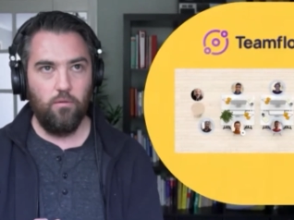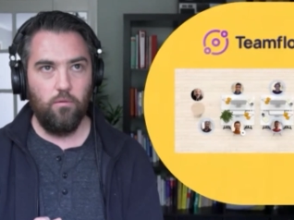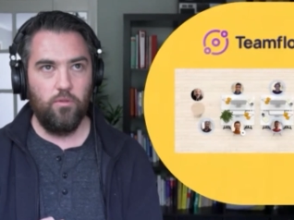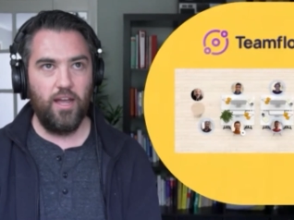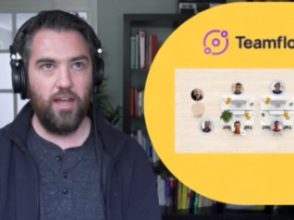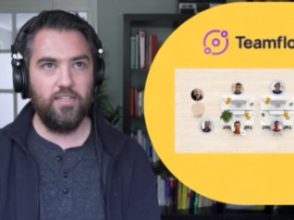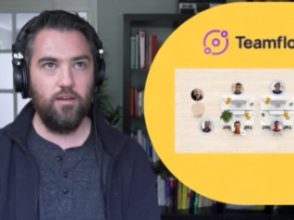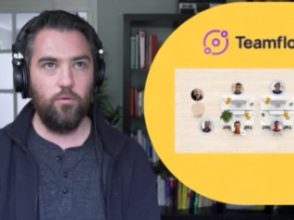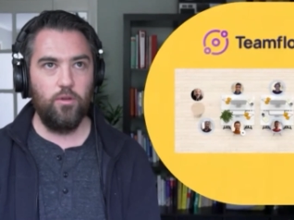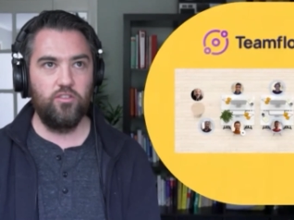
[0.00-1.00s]
the
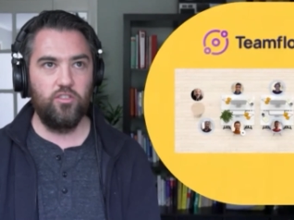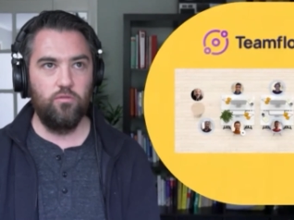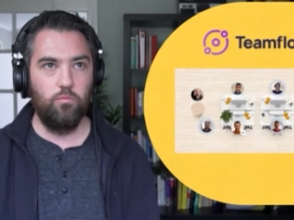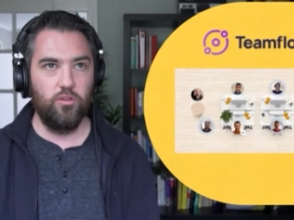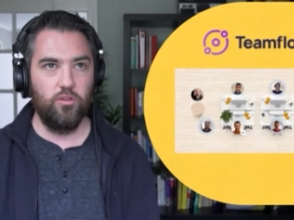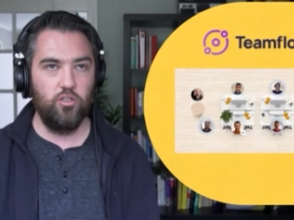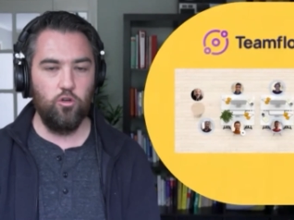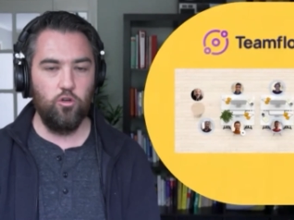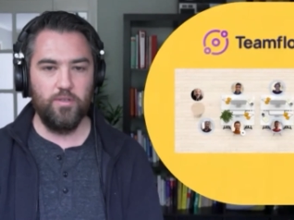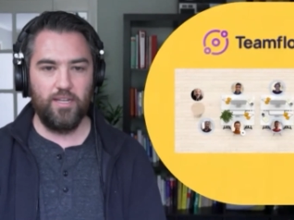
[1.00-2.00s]
idea with, with
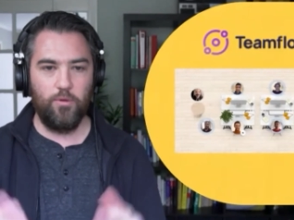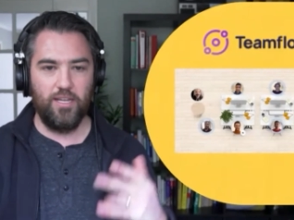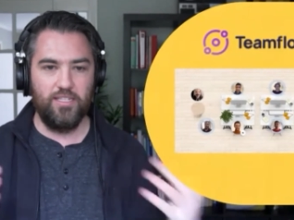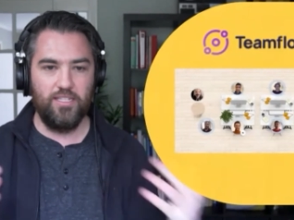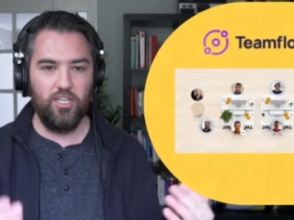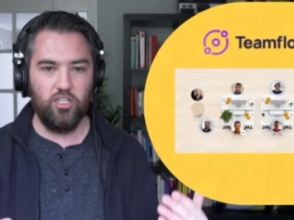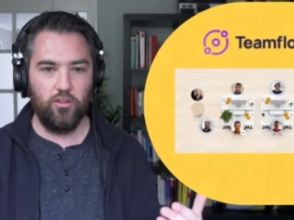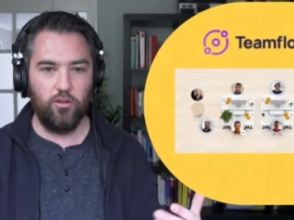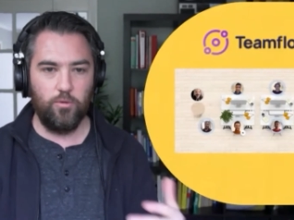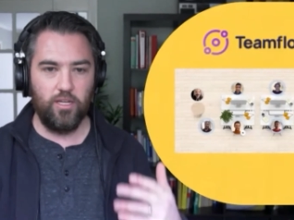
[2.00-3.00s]
Zoom is that we can see each
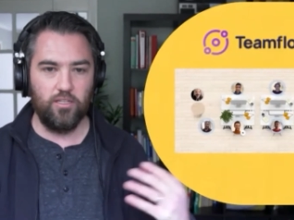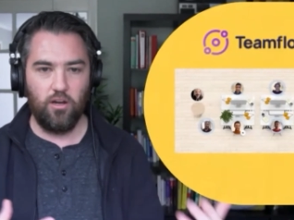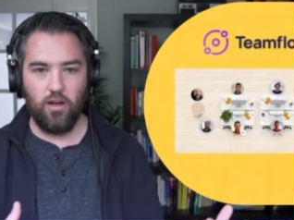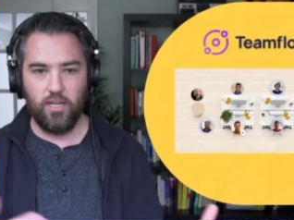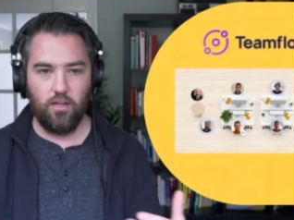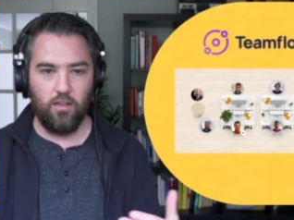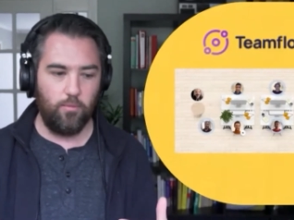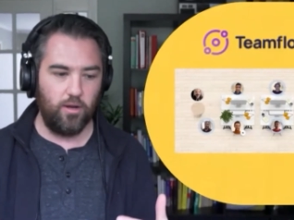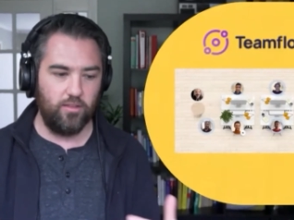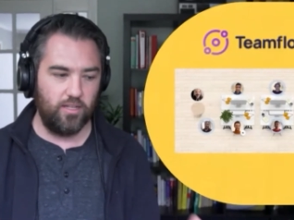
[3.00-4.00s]
other and we can talk and
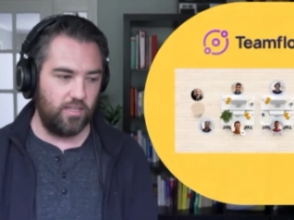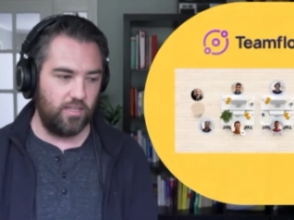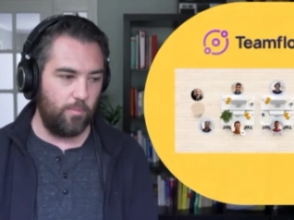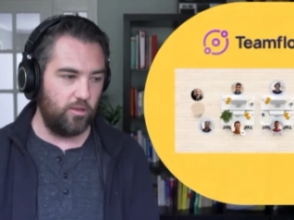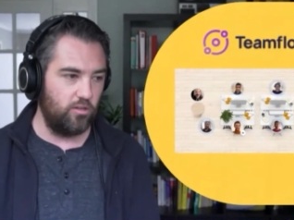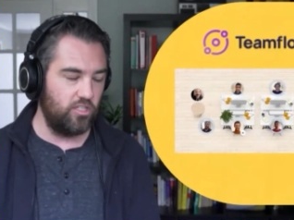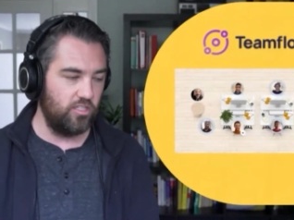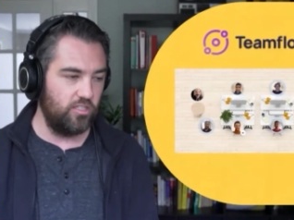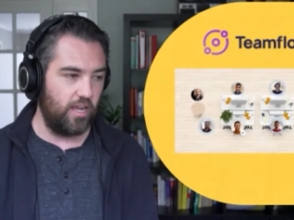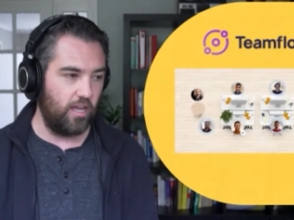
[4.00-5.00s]
collaborate and things like that. But there's
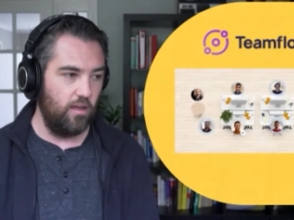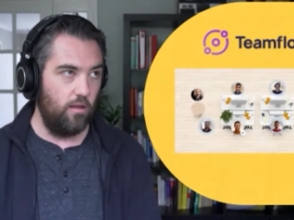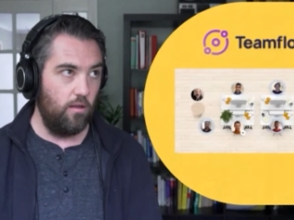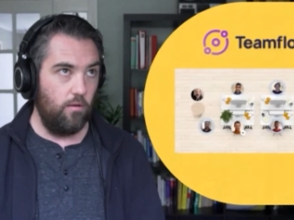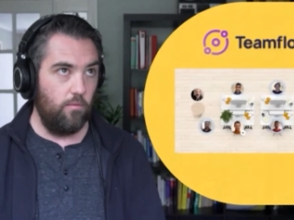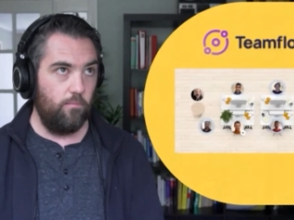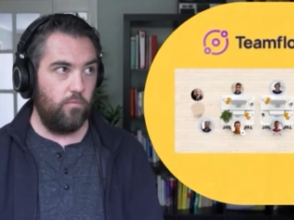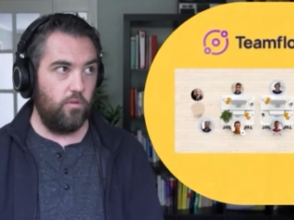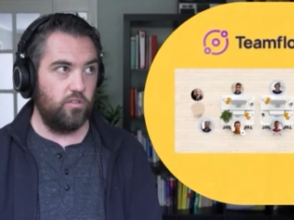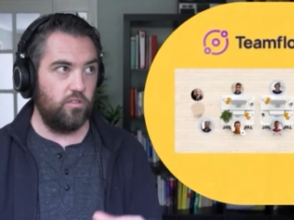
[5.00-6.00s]
just like,
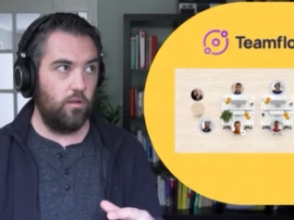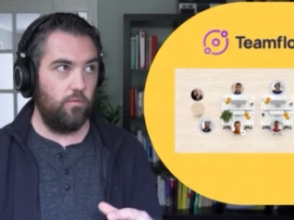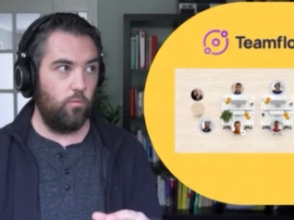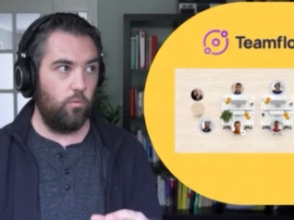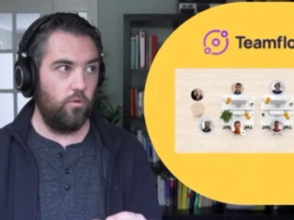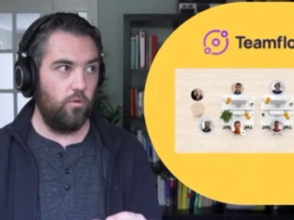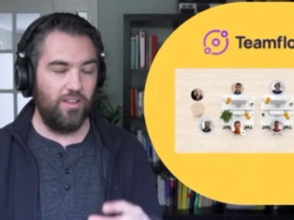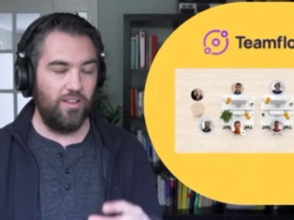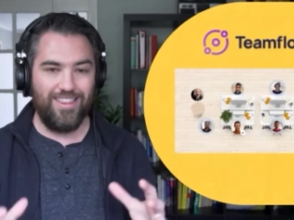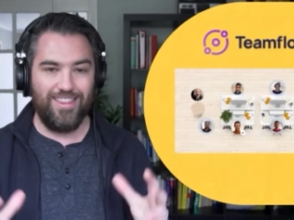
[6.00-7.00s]
there's, there's a
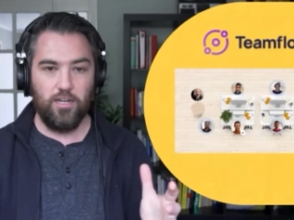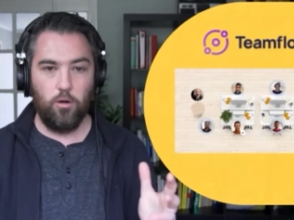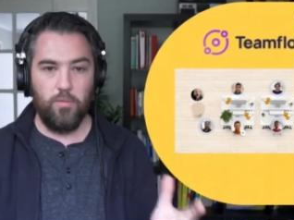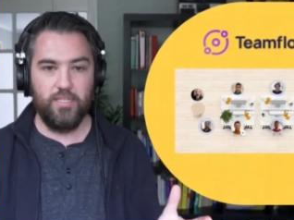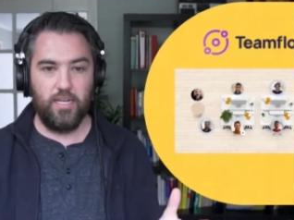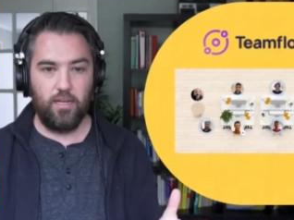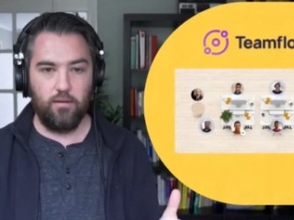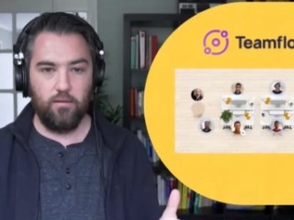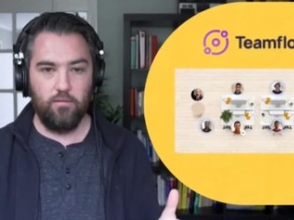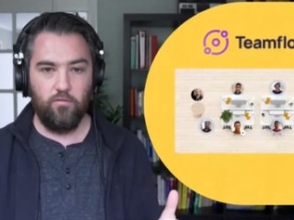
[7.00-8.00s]
lot of things that are
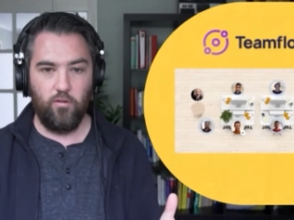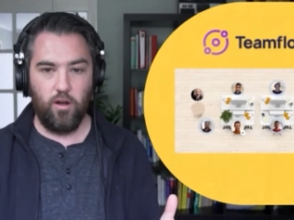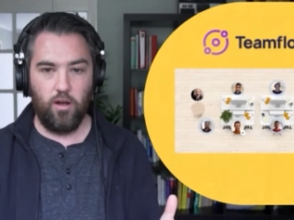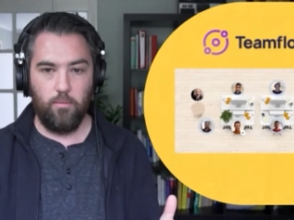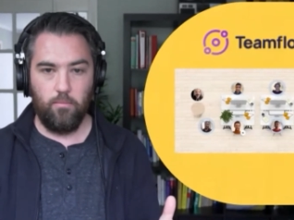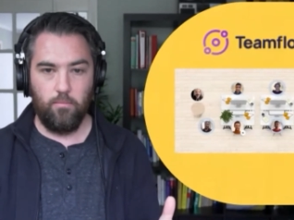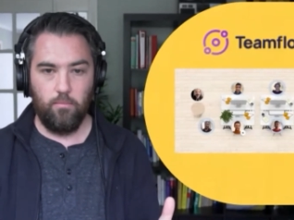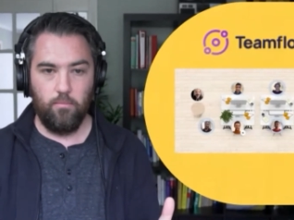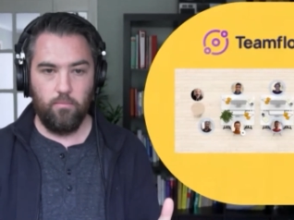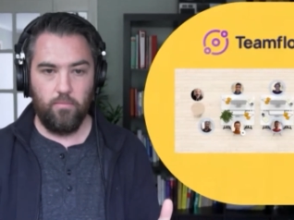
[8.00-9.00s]
missing from
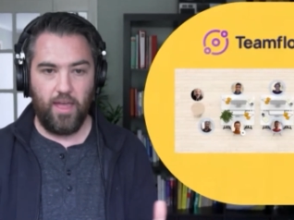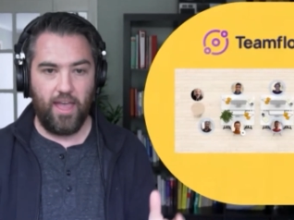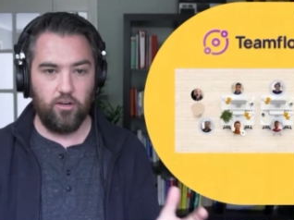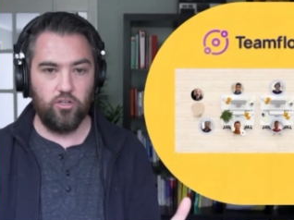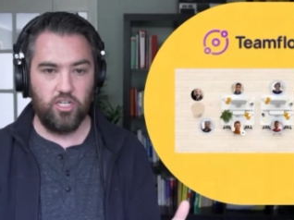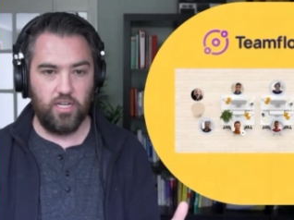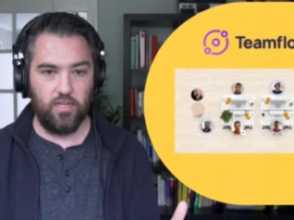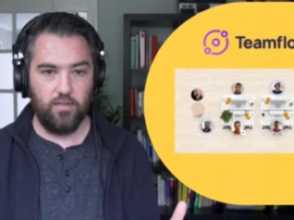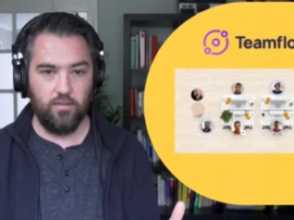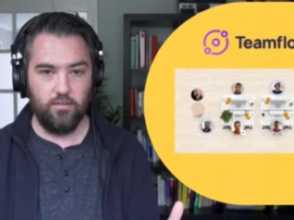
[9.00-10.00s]
the
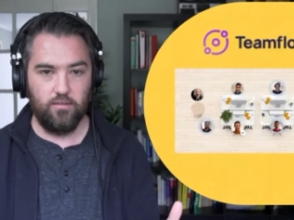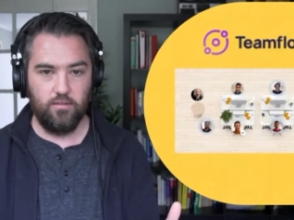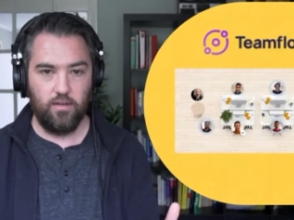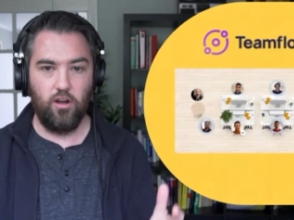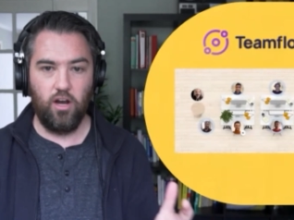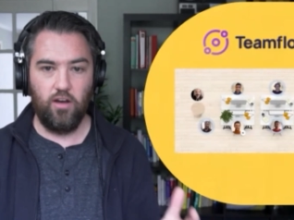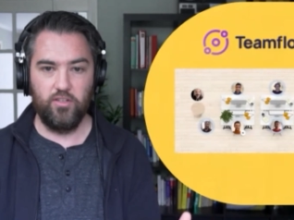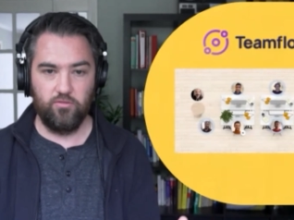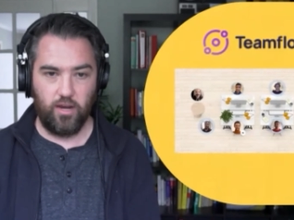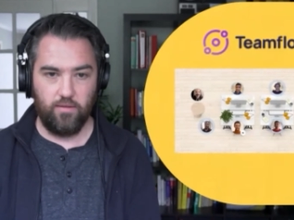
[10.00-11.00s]
energy of an
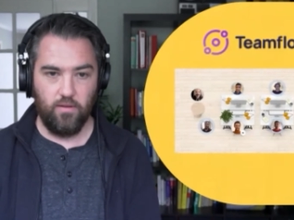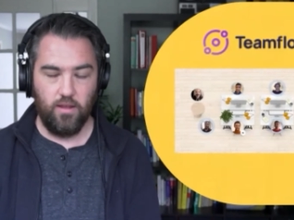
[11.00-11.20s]
office, right?